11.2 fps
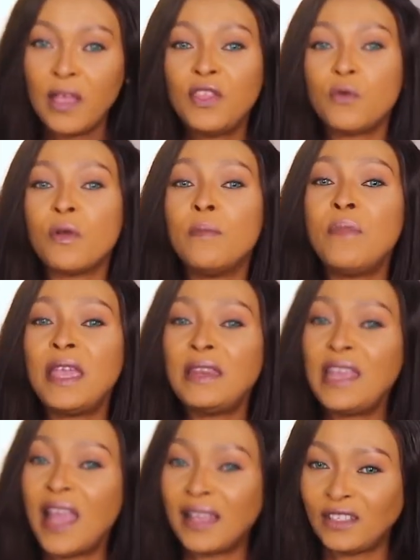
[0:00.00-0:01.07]
There are
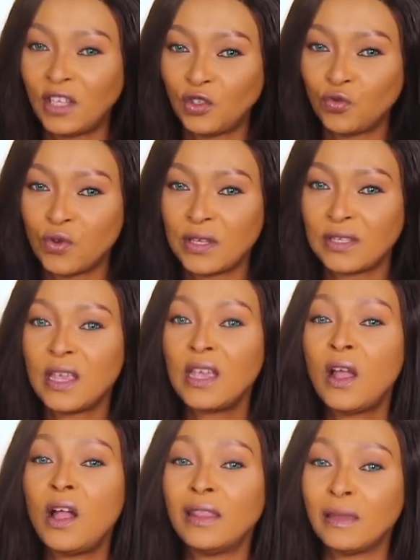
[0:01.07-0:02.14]
many accessories
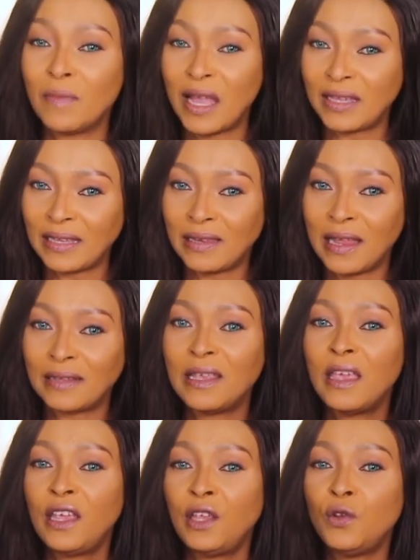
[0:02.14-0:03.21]
on the market
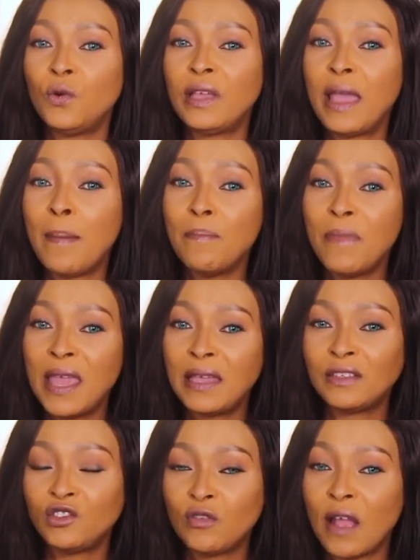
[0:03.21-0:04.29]
that you know can
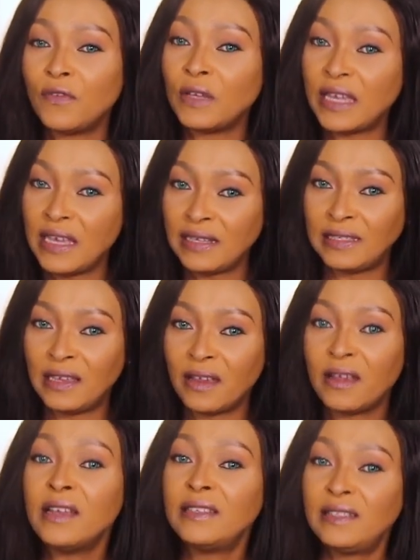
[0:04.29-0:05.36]
make travel
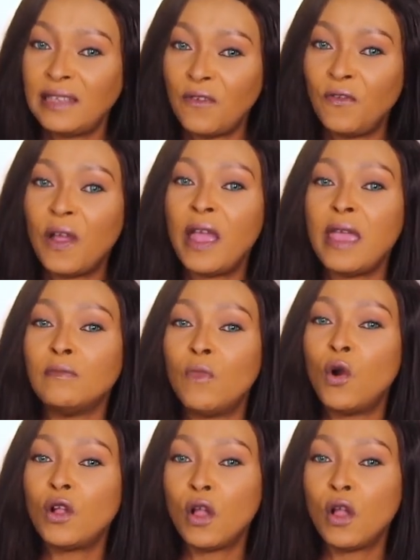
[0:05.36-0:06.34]
easier, safer, and more